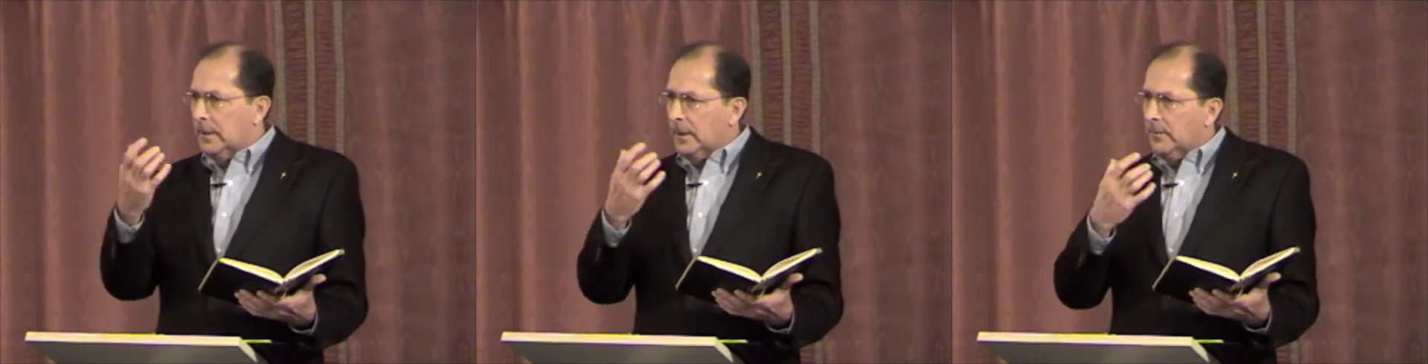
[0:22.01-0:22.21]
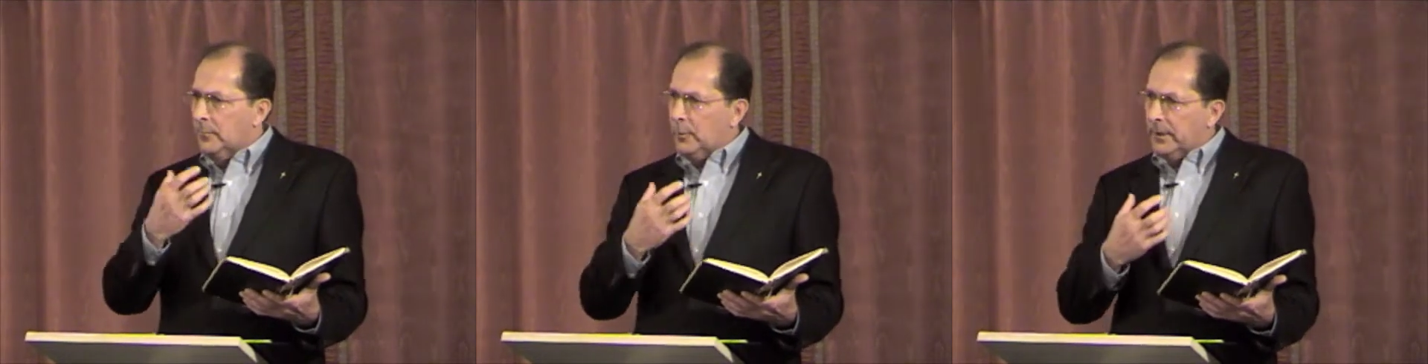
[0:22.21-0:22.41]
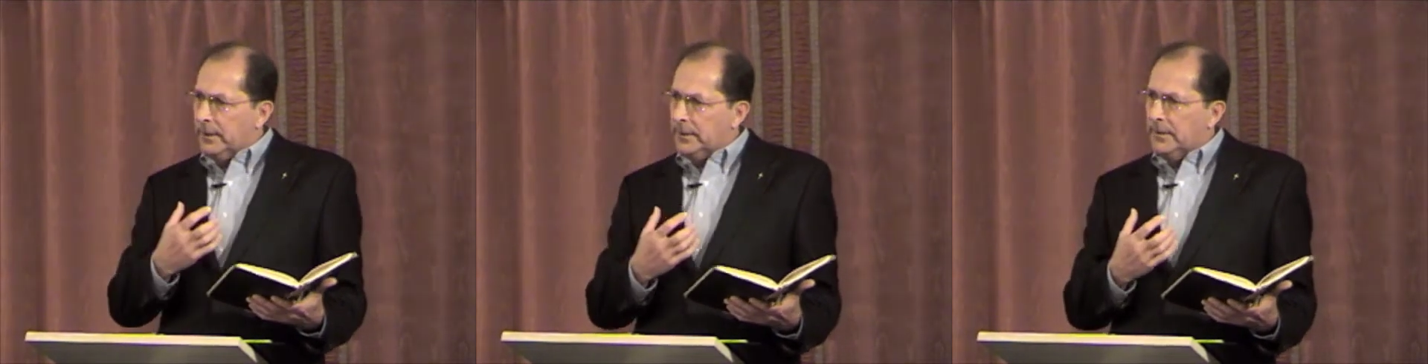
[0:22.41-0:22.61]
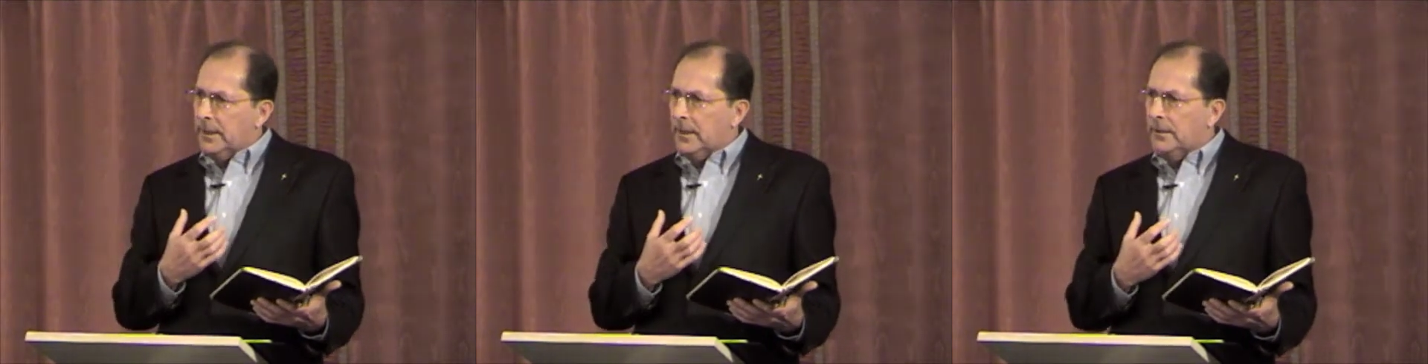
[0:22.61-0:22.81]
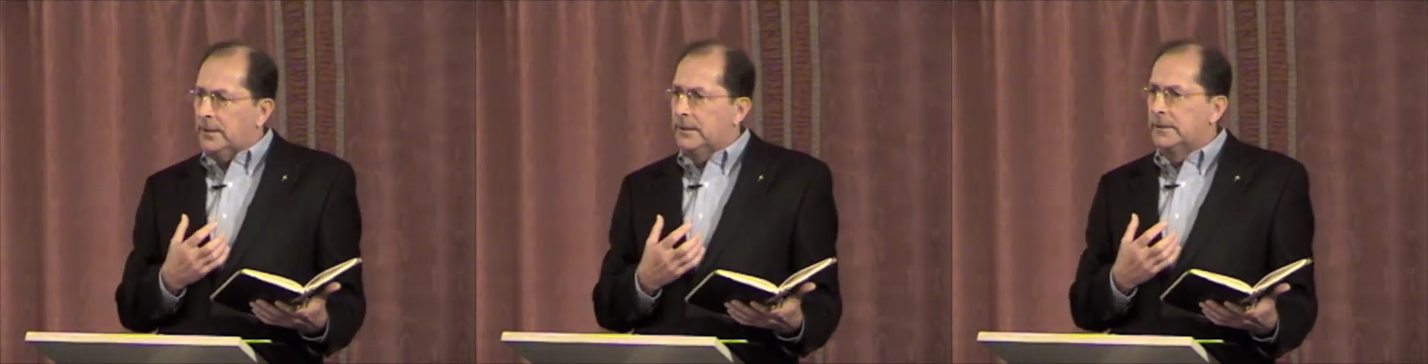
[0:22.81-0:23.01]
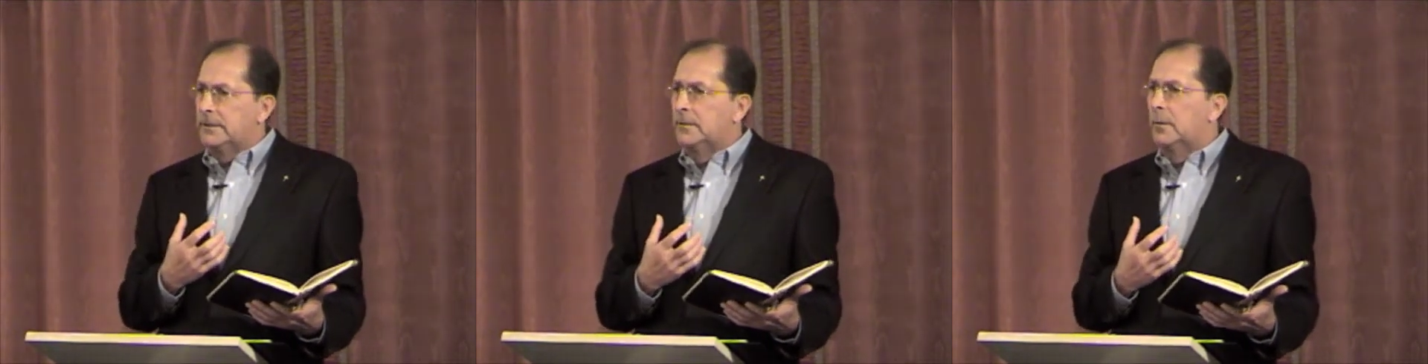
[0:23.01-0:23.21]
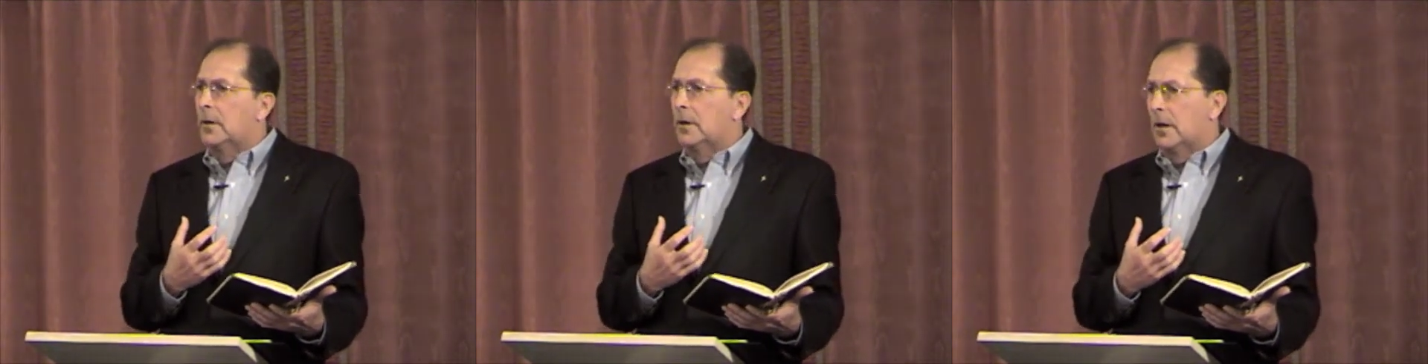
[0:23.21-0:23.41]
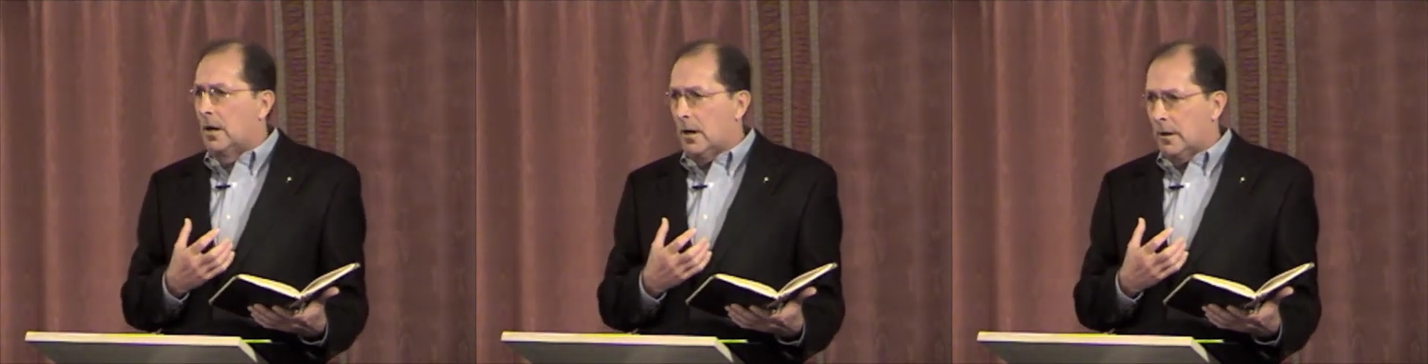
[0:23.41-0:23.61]
and bring it down into
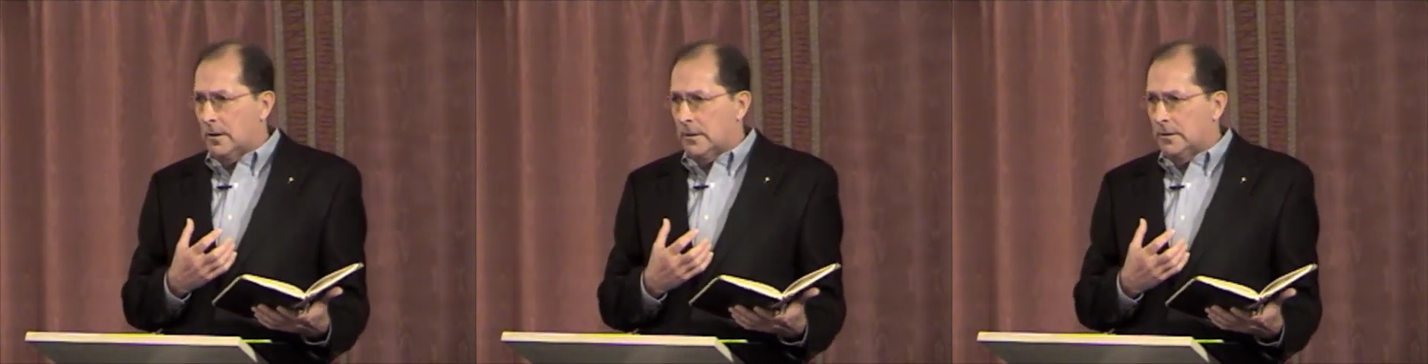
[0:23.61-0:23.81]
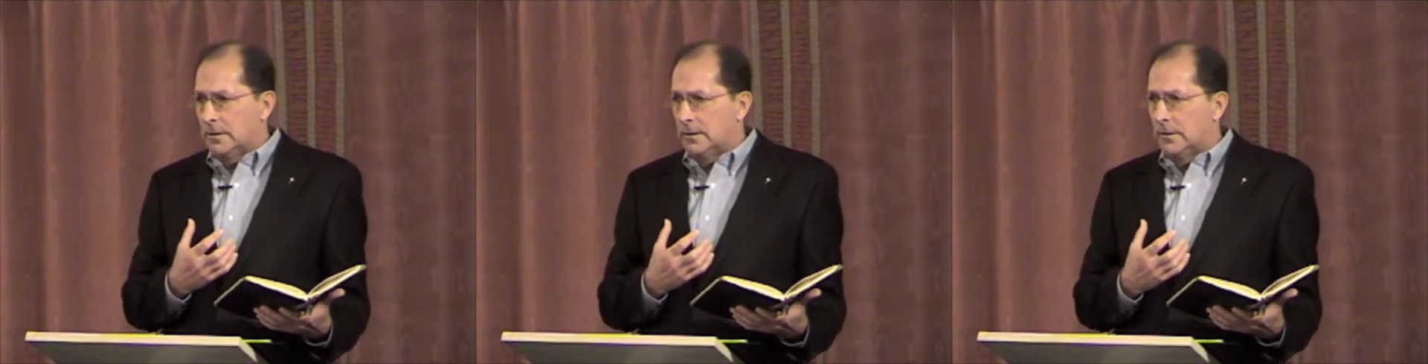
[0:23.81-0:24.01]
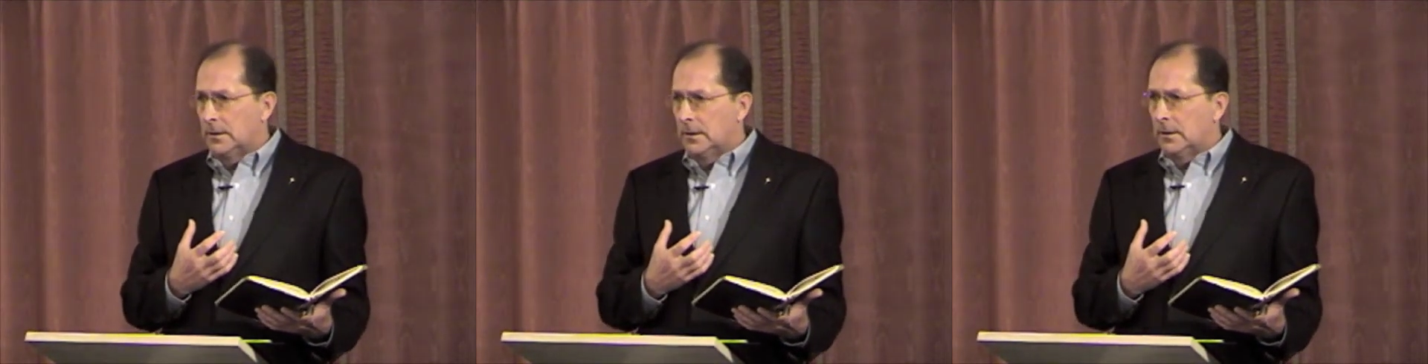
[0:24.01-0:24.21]
our heart,